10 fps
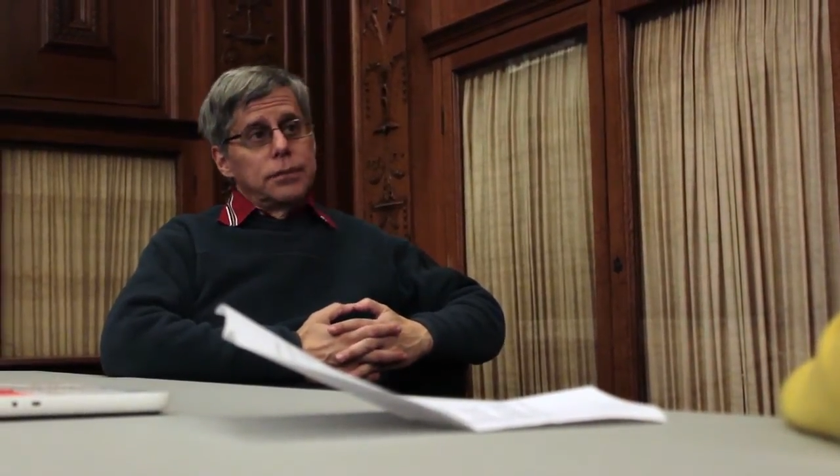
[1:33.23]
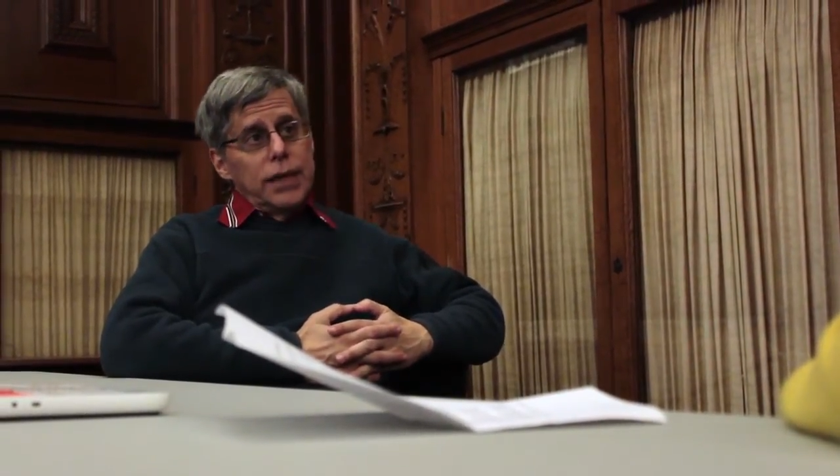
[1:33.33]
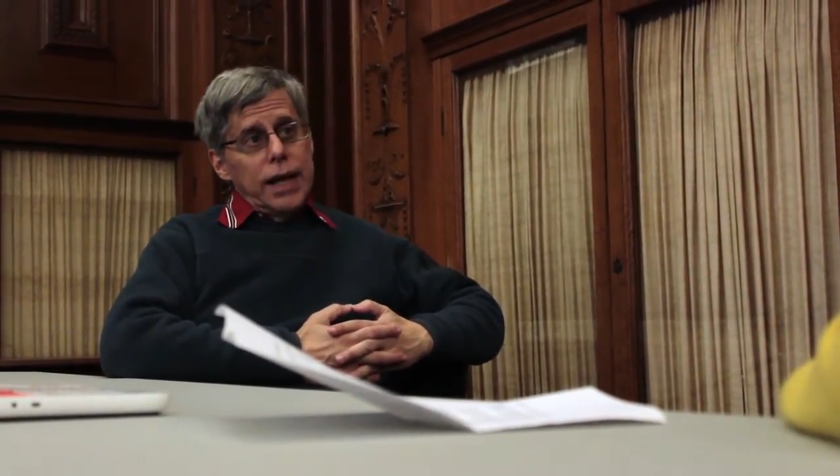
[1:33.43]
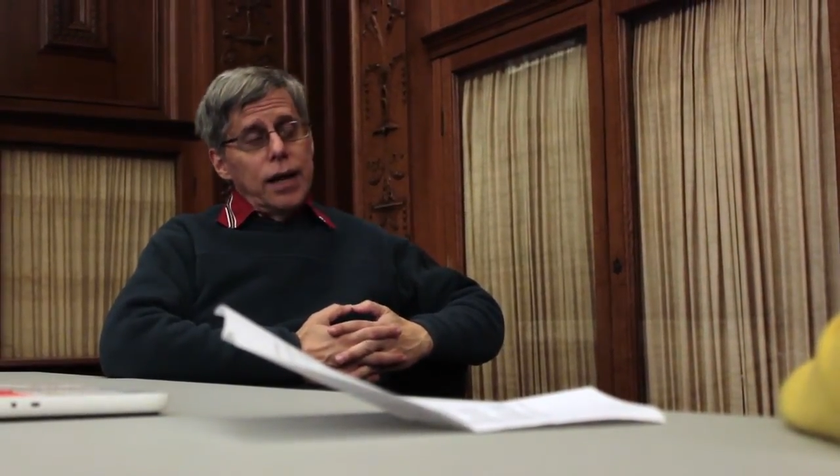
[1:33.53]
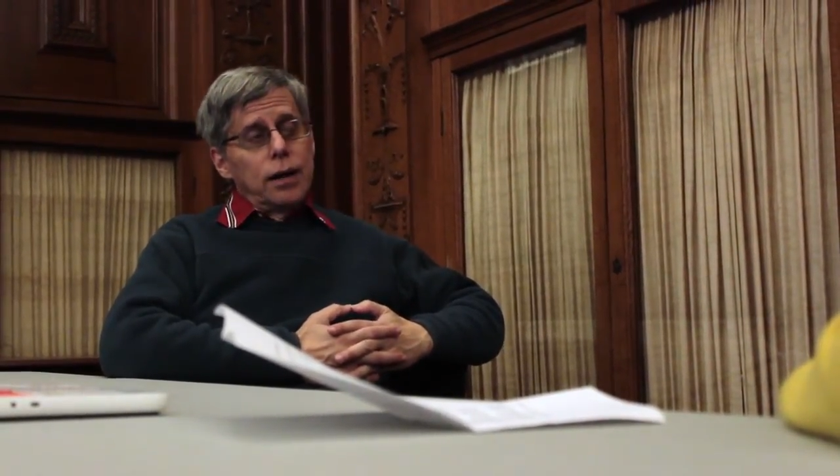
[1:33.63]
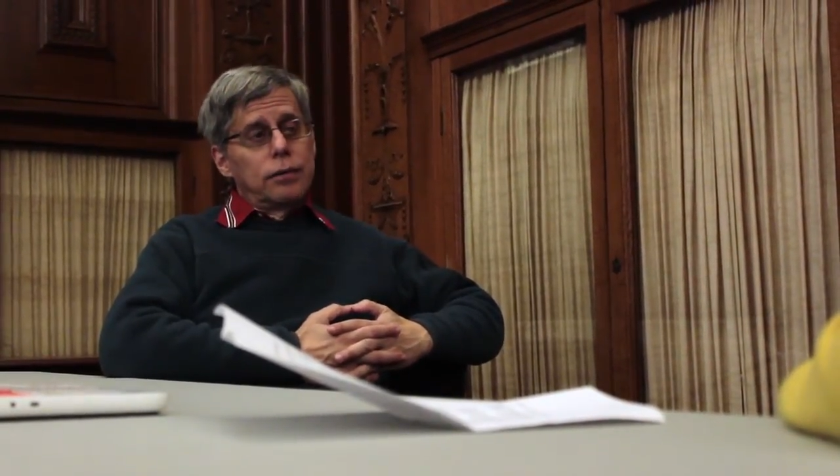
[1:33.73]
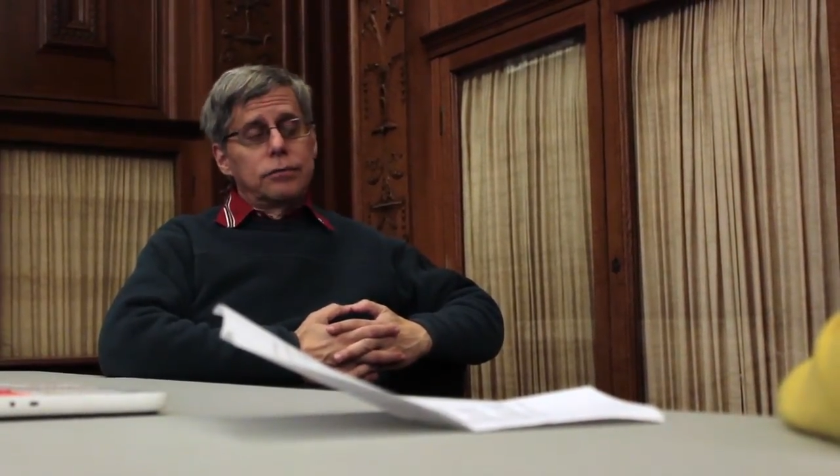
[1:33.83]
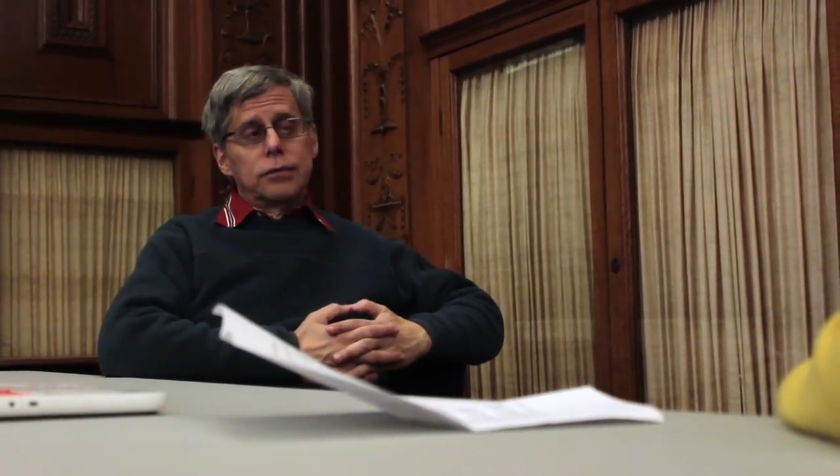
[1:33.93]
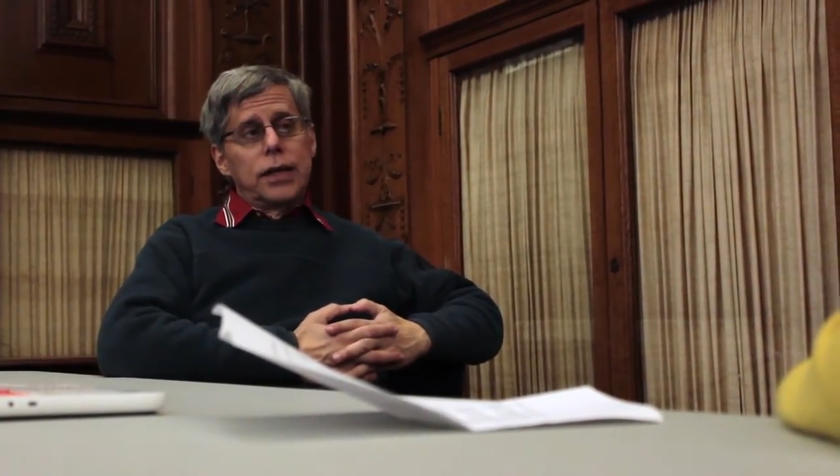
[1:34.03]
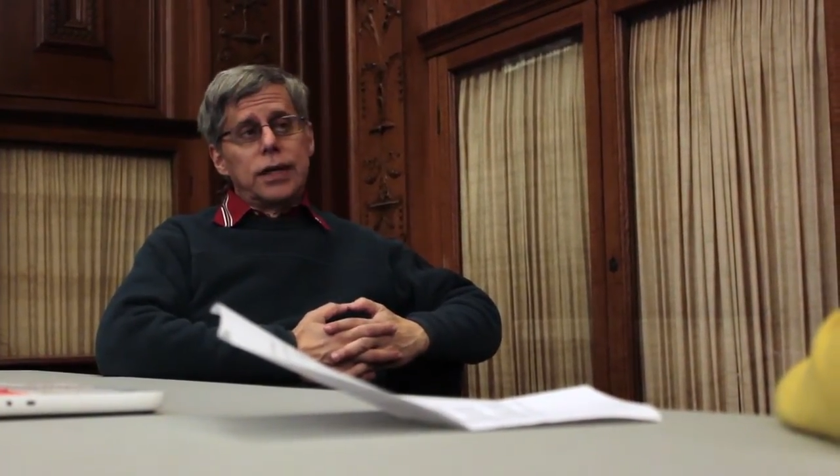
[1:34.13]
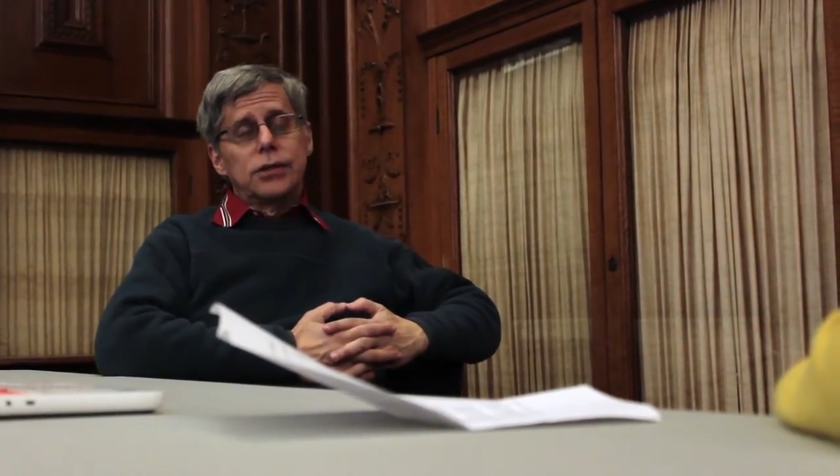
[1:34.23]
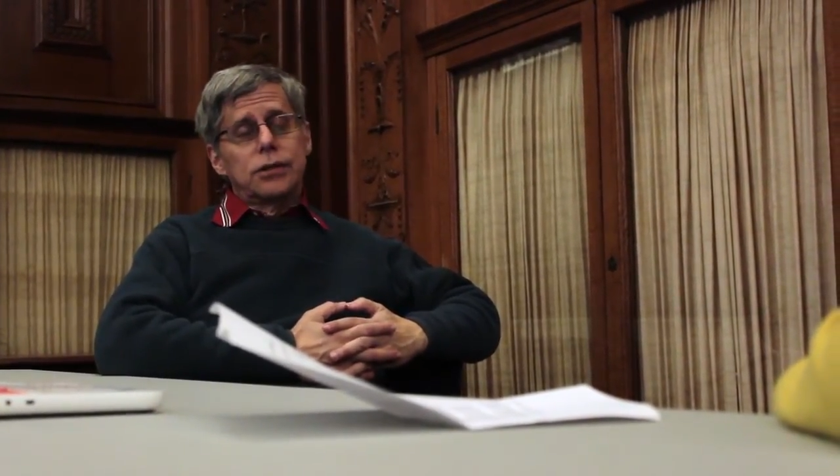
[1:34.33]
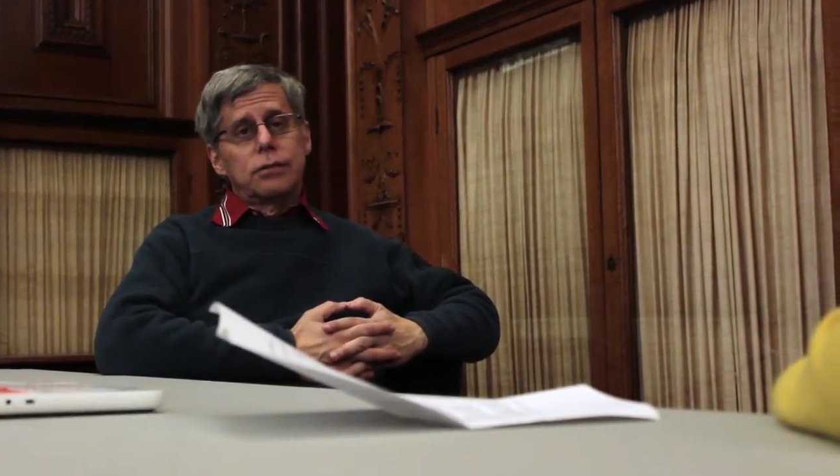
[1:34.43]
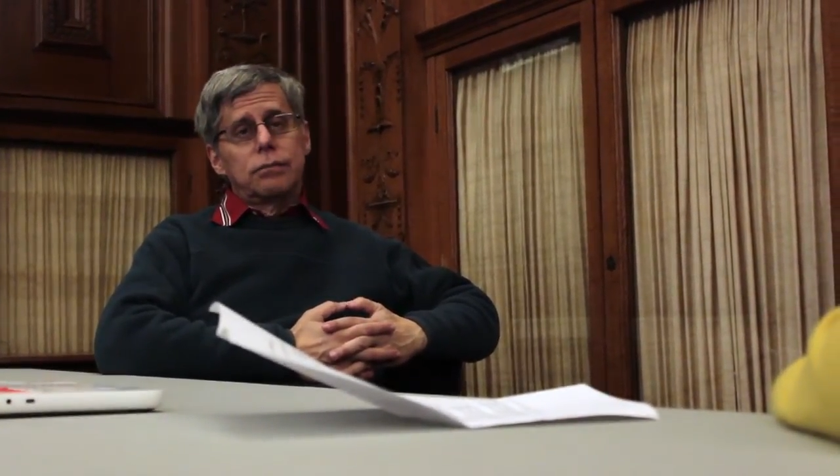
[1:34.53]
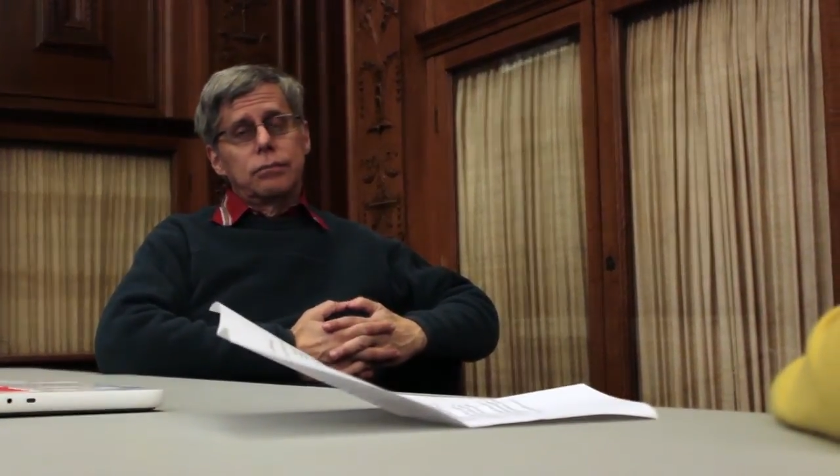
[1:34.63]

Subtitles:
Now, last